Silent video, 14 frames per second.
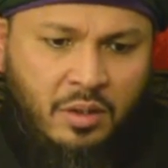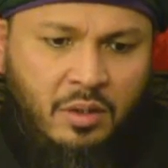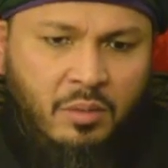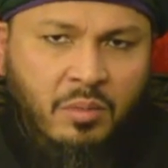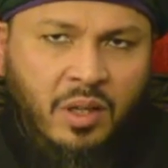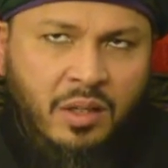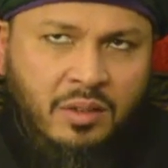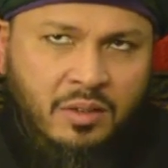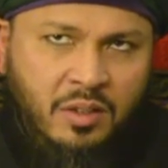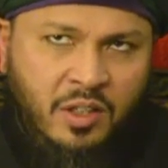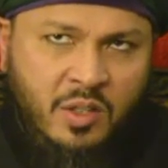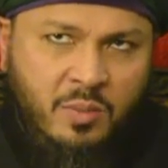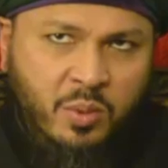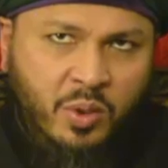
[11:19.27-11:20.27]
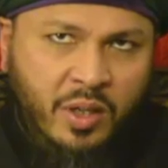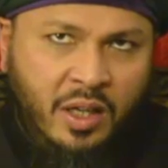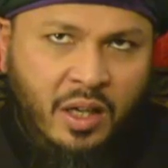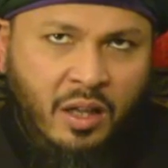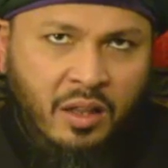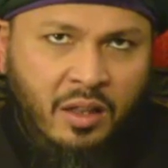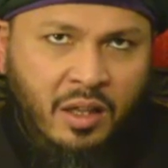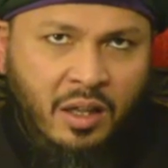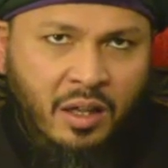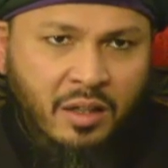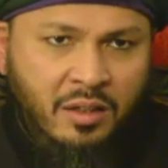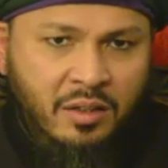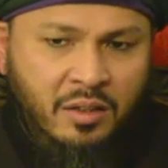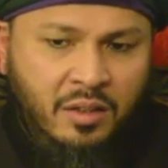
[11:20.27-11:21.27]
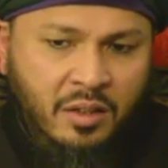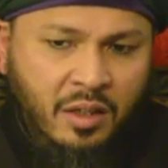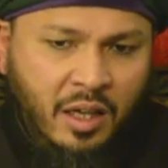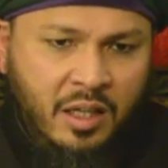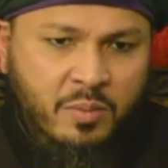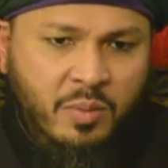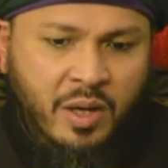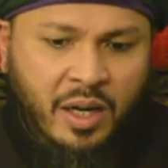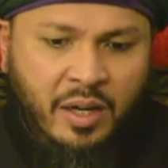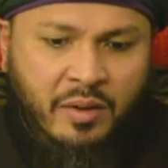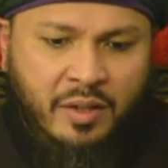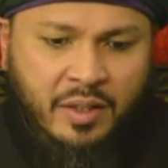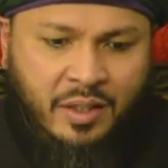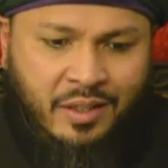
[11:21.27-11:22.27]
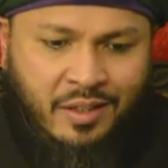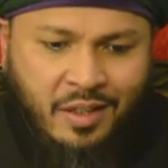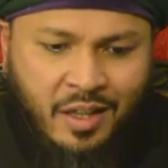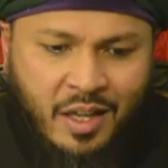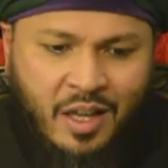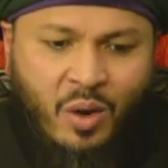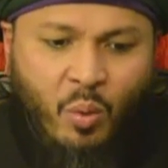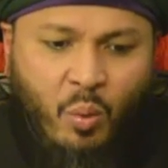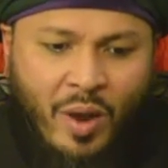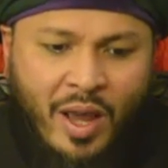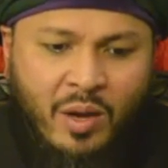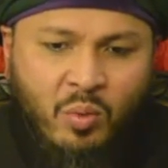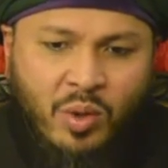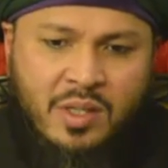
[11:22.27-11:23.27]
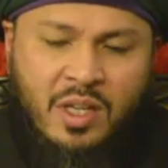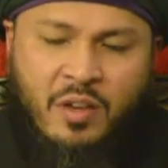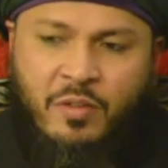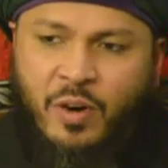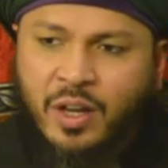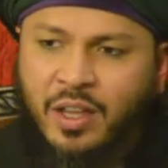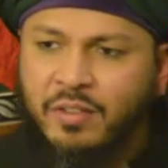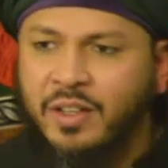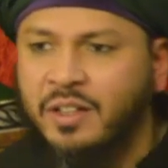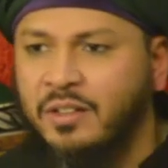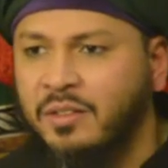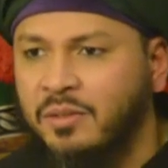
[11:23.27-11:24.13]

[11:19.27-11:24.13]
but he's putting Allah as priority. When was he forgiven?